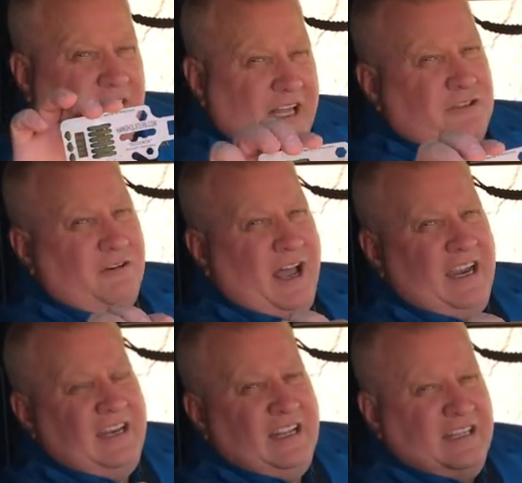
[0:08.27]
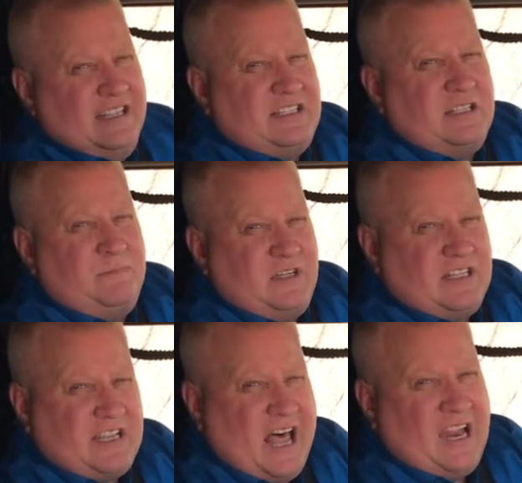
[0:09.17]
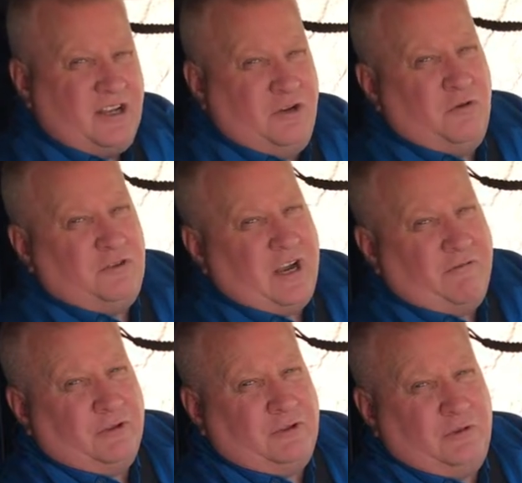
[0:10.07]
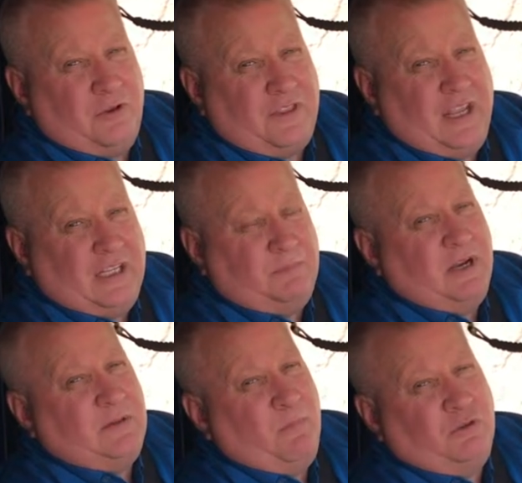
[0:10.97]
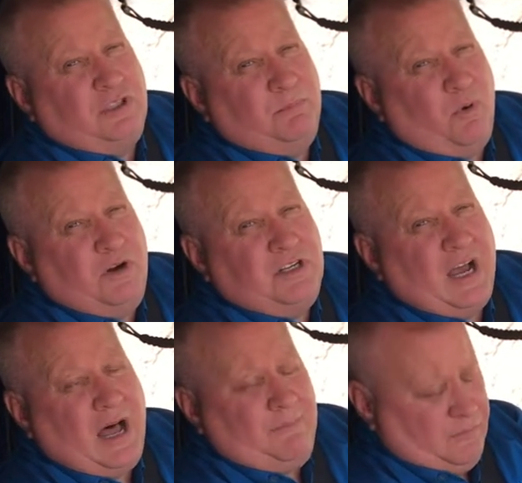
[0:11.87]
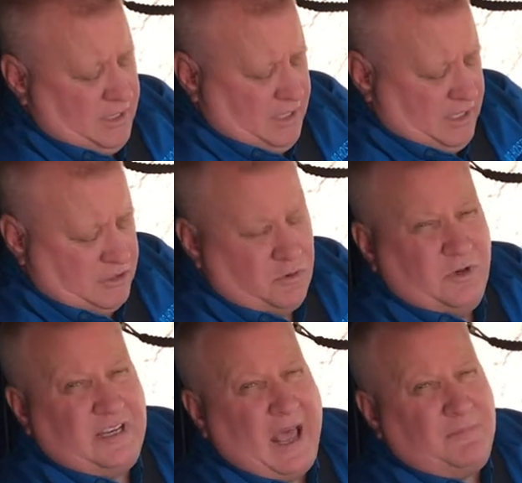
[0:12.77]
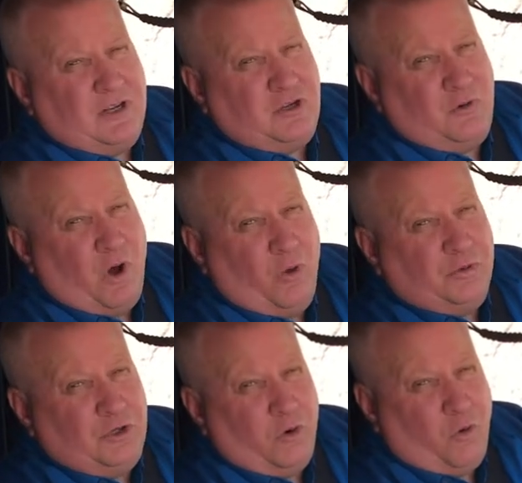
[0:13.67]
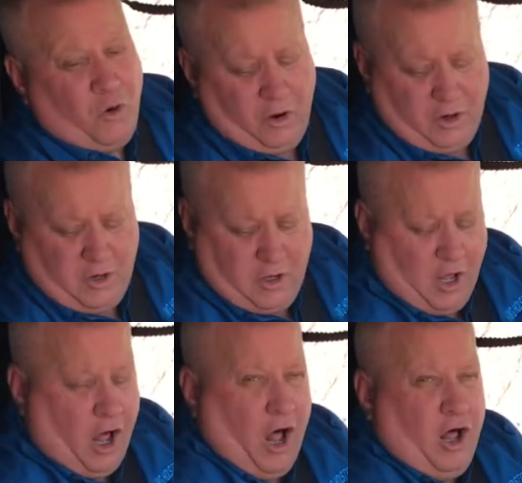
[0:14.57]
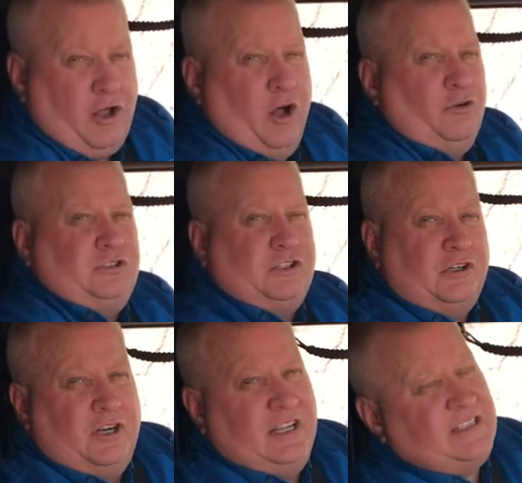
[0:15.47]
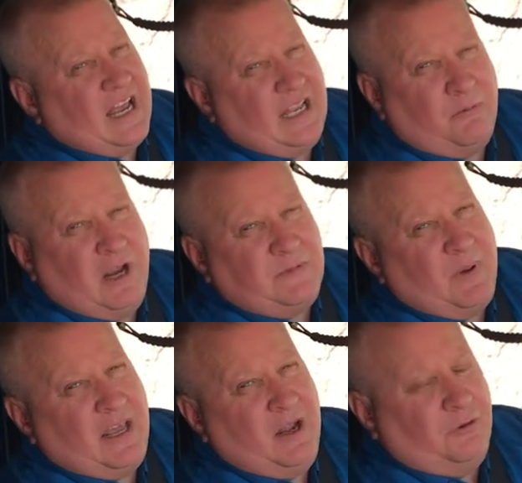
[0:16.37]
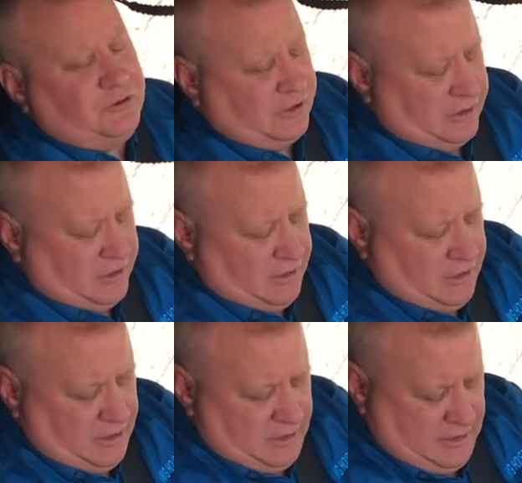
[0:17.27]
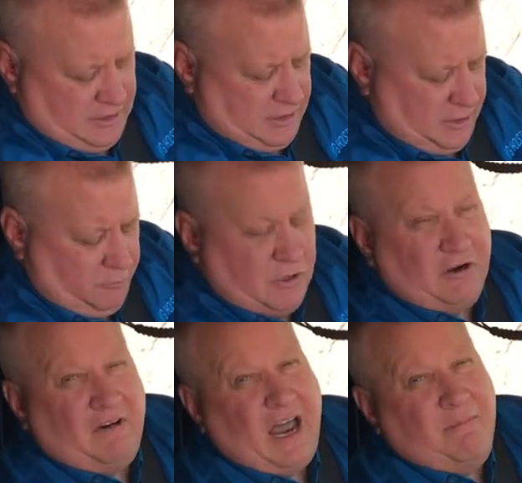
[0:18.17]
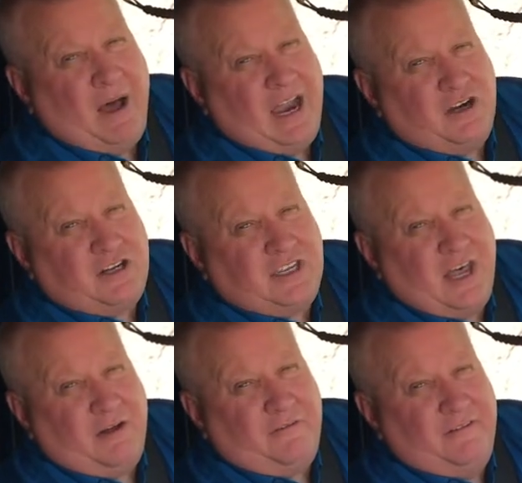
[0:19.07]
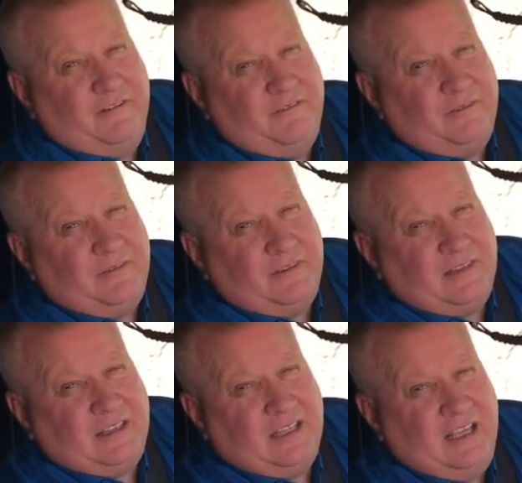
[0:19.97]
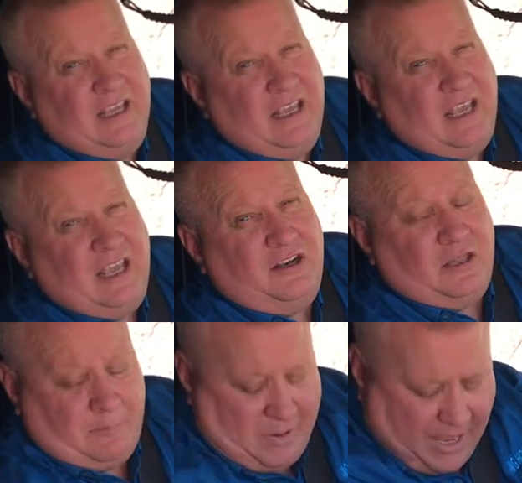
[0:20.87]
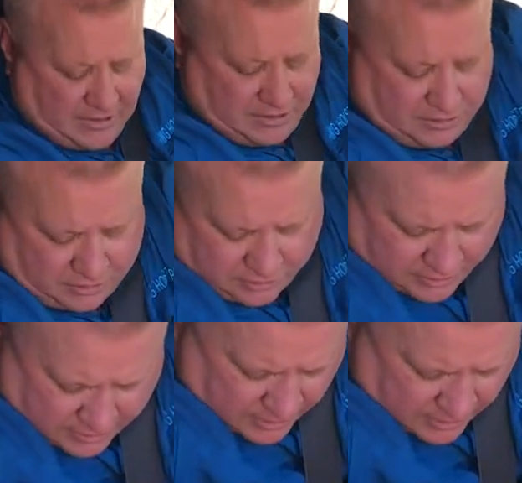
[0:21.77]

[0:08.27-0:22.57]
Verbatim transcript: That's right, this is designed to do several things, but its most important job is to adapt it to hold your HAWG holster inside the waistband holster when you're riding by yourself into the passenger's